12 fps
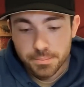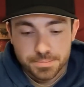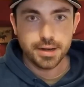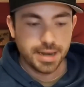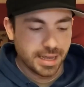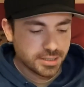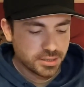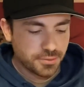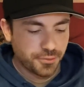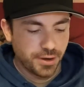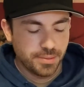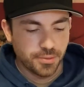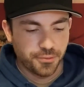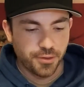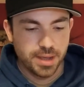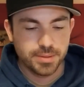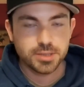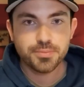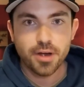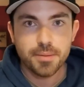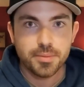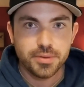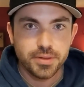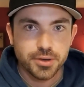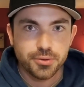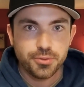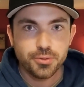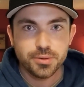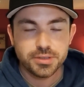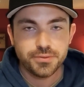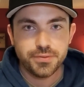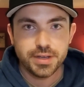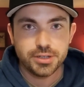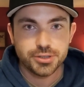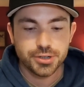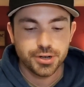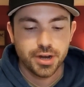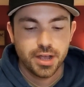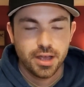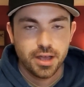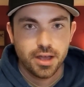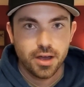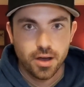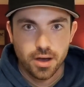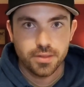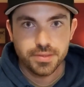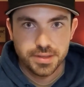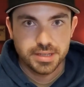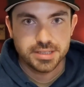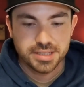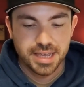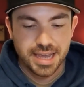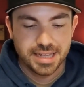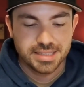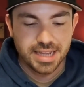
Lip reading: Next is the frame. The frame is probably the coolest feature on these skates.